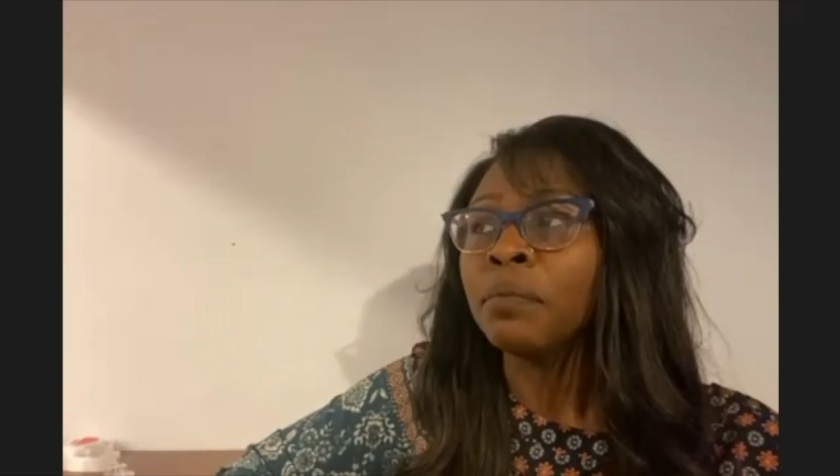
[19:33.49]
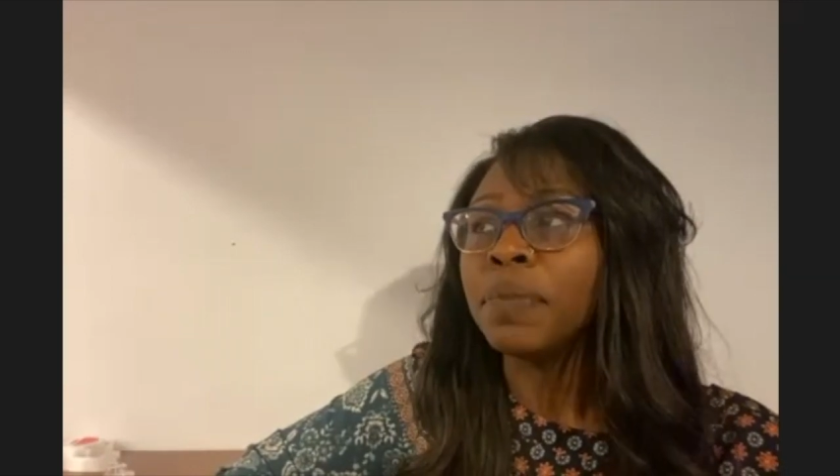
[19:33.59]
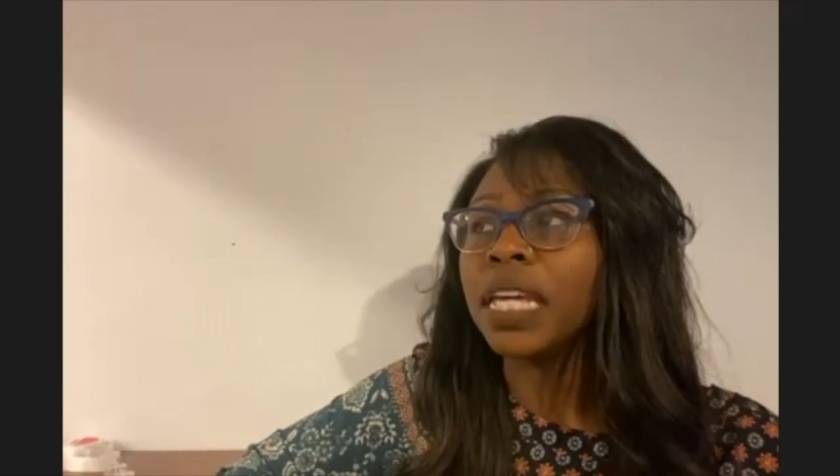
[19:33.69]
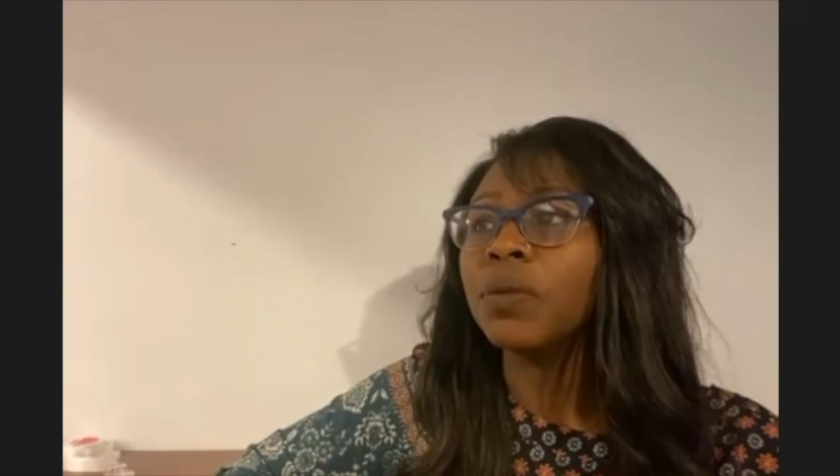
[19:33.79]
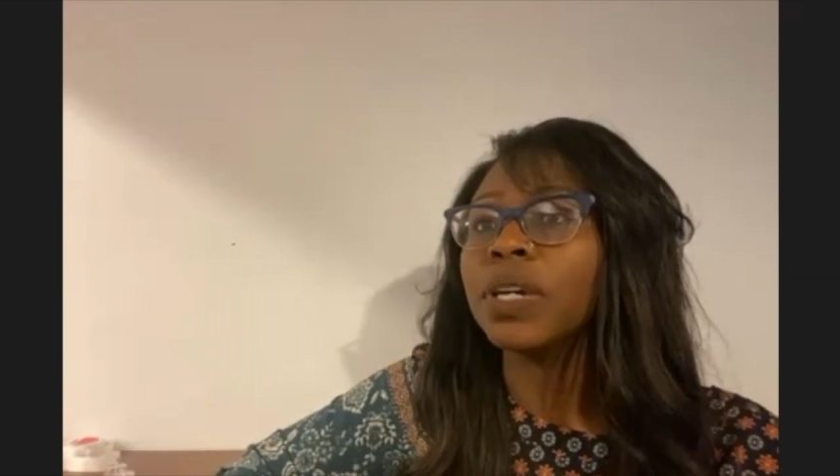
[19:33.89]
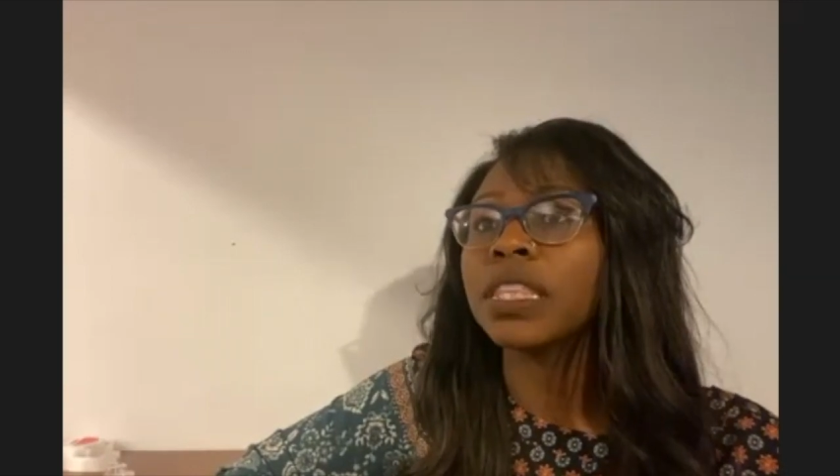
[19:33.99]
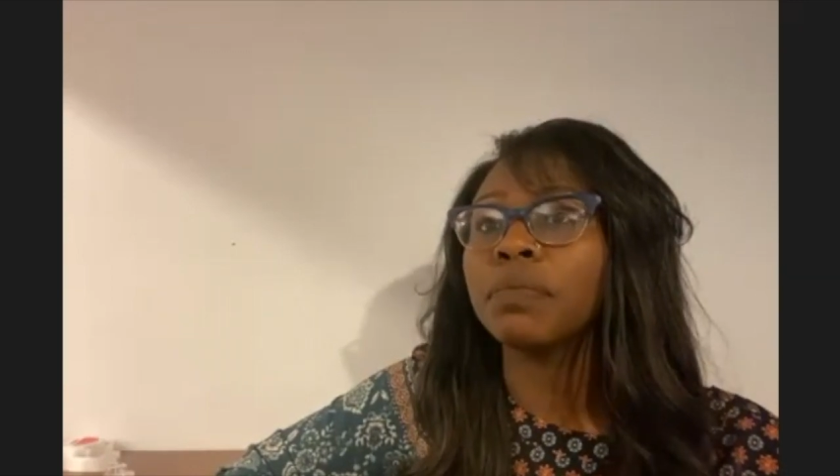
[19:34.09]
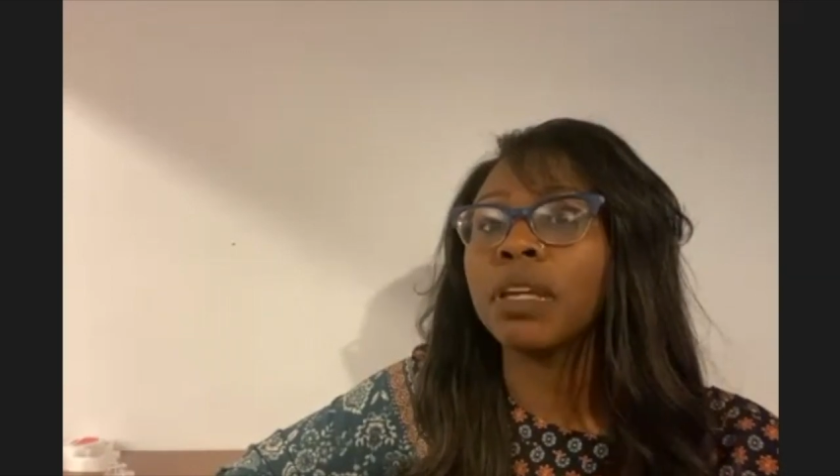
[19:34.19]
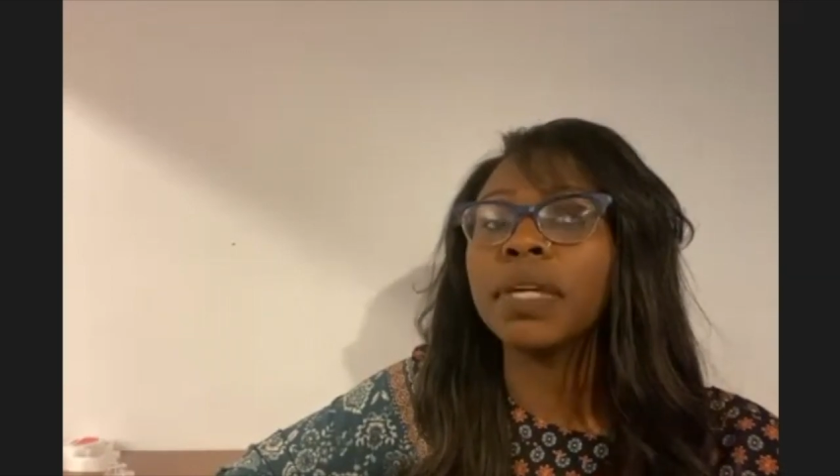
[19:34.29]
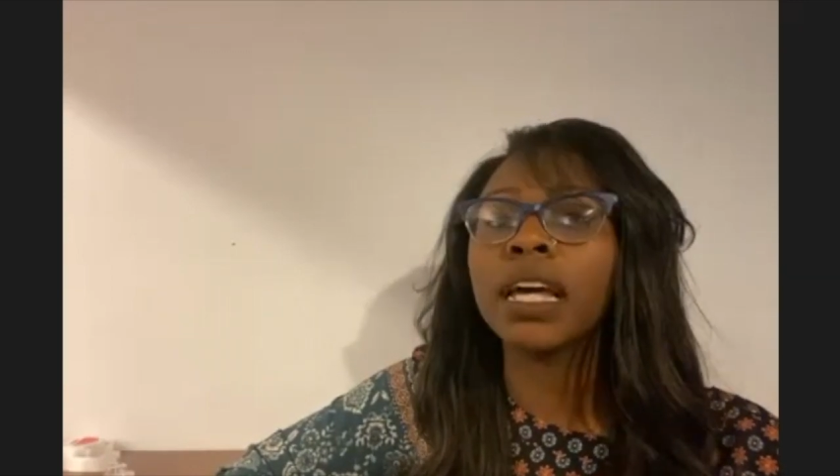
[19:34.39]
be with
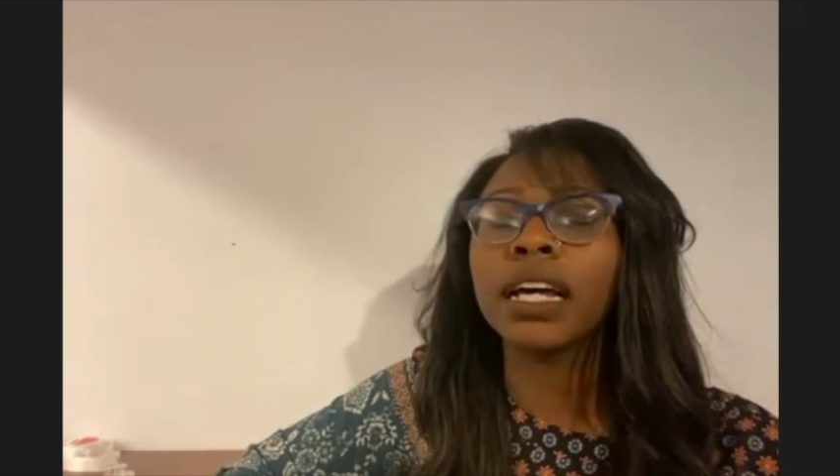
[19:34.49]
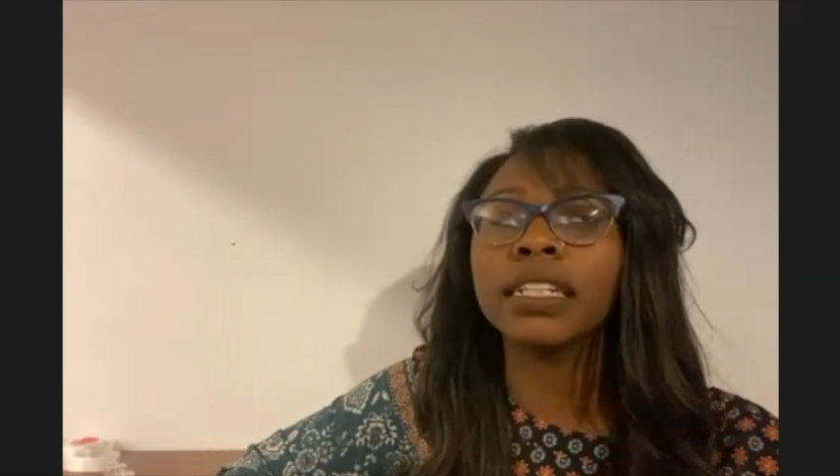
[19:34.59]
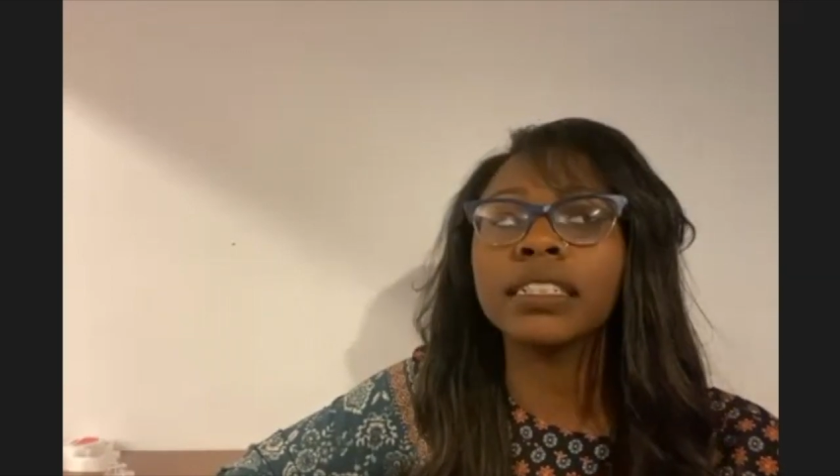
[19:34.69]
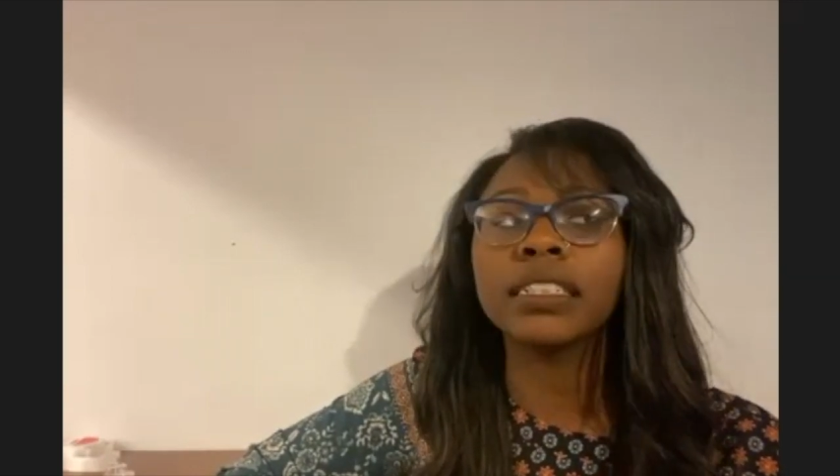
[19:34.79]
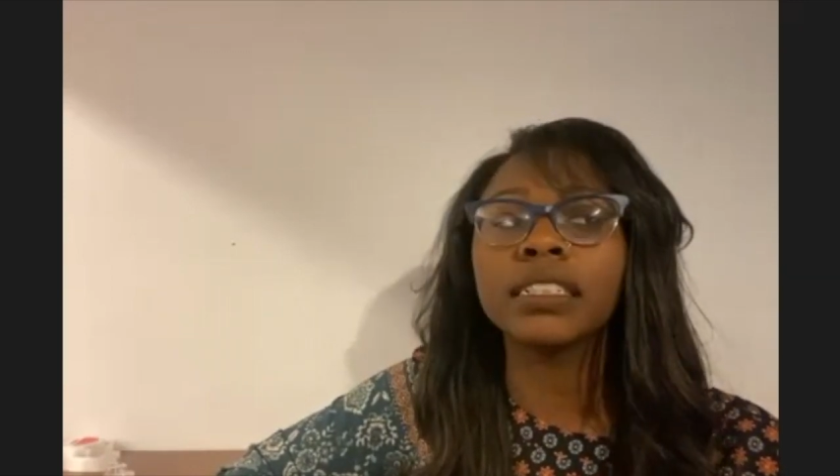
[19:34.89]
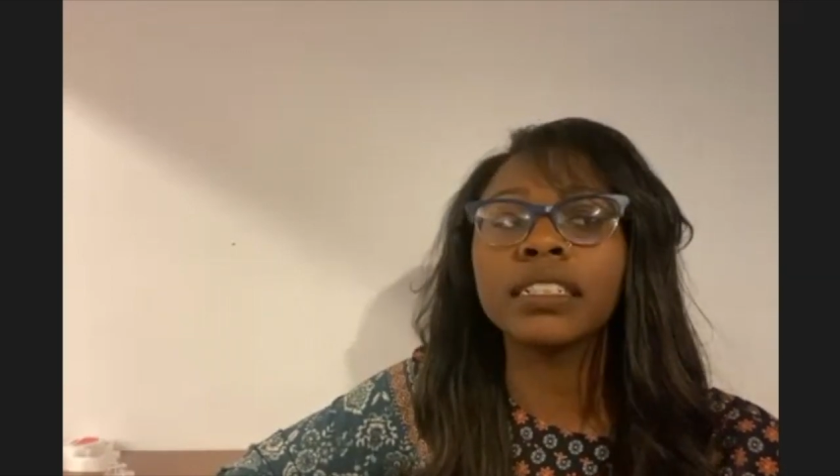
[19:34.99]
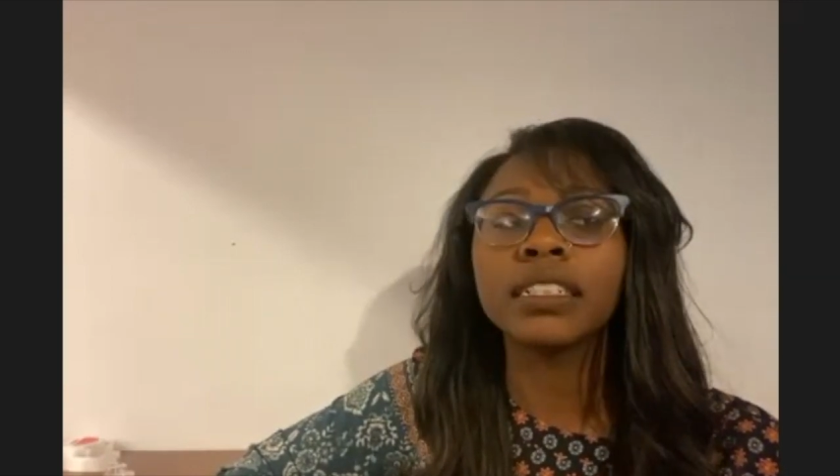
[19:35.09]
me, because